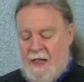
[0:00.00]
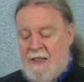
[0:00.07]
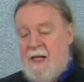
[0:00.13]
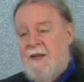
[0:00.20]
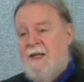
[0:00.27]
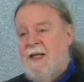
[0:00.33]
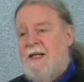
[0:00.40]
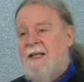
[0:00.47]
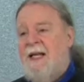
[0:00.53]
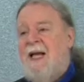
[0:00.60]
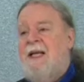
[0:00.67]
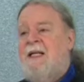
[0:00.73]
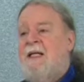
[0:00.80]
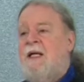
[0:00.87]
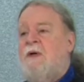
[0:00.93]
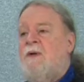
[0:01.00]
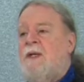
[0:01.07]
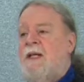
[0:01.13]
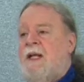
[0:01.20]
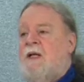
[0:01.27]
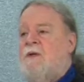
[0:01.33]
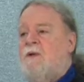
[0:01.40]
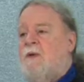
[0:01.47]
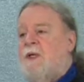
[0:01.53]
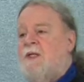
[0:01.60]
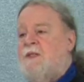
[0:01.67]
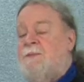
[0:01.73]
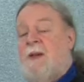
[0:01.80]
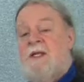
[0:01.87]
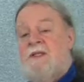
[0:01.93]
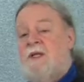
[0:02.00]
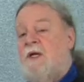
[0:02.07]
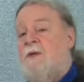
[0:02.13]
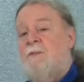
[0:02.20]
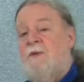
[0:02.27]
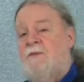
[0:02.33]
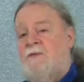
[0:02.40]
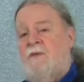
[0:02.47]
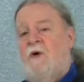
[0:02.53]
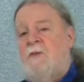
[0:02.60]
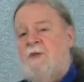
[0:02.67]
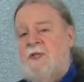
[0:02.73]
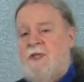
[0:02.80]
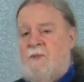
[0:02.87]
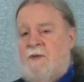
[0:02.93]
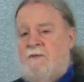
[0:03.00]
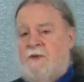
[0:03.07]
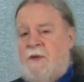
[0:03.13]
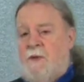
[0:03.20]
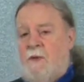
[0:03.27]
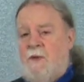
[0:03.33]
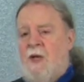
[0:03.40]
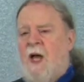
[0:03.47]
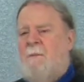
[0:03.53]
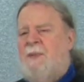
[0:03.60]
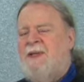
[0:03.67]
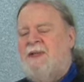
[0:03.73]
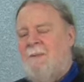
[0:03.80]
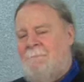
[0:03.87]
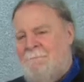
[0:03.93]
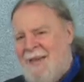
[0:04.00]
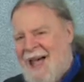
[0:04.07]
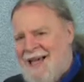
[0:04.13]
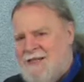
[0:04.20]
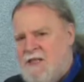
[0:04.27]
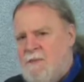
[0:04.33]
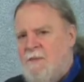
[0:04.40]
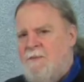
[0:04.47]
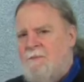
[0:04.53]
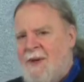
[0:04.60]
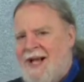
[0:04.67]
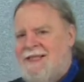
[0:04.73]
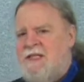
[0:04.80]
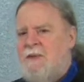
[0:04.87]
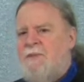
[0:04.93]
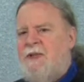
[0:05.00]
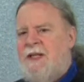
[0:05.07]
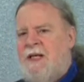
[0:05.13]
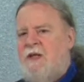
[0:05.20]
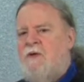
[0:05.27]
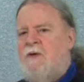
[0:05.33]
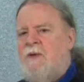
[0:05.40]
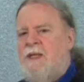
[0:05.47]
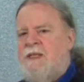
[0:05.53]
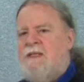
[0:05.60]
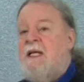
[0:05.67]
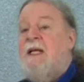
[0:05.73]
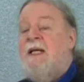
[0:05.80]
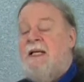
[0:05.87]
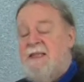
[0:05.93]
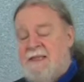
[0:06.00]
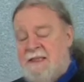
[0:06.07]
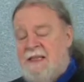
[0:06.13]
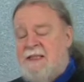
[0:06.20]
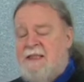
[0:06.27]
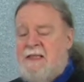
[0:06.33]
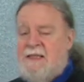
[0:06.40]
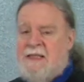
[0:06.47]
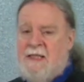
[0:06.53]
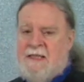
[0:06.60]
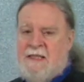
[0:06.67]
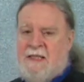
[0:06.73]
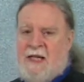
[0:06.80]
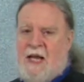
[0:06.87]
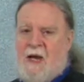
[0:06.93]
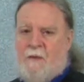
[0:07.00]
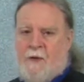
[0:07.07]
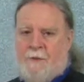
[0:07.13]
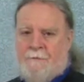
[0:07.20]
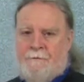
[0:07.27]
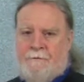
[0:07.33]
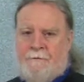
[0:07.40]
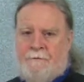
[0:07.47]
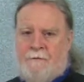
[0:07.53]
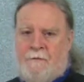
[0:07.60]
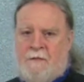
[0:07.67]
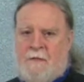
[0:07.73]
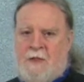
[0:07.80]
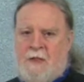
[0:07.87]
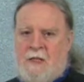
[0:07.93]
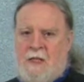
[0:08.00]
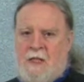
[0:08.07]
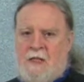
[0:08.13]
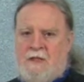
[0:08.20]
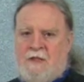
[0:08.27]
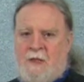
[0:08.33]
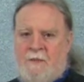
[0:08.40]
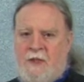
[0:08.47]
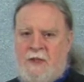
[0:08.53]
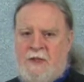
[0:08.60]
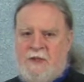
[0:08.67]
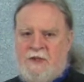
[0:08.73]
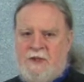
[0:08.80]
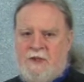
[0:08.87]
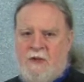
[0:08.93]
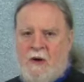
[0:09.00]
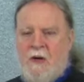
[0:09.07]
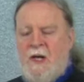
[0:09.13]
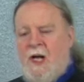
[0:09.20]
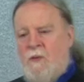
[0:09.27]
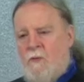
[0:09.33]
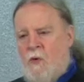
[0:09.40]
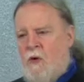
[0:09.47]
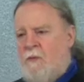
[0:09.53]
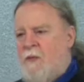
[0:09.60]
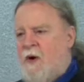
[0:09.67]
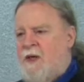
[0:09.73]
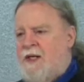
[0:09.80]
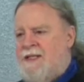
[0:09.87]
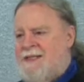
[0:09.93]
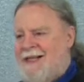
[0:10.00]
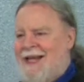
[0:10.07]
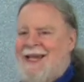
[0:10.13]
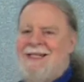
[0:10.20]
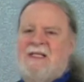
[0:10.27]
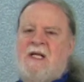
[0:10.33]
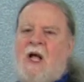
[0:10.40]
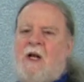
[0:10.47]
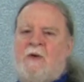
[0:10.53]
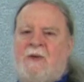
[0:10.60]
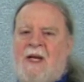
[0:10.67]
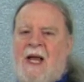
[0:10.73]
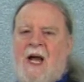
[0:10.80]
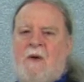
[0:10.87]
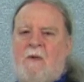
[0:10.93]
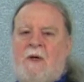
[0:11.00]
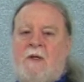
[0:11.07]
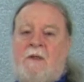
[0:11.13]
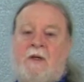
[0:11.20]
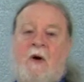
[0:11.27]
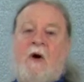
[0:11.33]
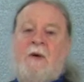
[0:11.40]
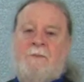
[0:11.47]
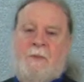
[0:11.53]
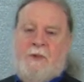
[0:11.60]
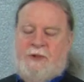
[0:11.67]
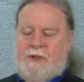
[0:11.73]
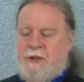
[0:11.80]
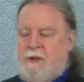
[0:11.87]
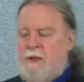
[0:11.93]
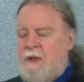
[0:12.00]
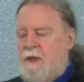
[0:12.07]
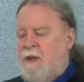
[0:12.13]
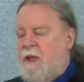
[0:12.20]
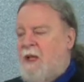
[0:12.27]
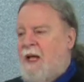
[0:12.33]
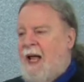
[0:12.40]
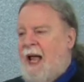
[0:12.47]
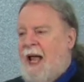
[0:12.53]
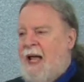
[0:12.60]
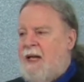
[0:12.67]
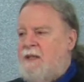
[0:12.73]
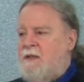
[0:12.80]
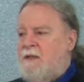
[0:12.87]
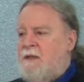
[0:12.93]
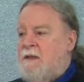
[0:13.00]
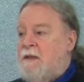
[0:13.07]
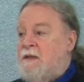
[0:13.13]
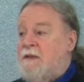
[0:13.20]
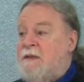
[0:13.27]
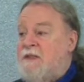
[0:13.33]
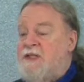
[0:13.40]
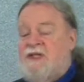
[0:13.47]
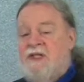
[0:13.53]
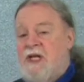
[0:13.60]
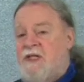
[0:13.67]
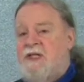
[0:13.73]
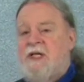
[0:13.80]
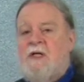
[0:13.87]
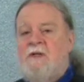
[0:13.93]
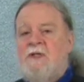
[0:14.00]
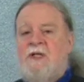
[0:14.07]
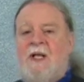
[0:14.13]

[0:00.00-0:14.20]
Now, they can get a yearly increase based on a performance review, but the maximum possible increase is 60 cents an hour. Somebody could start at Walmart as an $8 an hour cart pusher and six years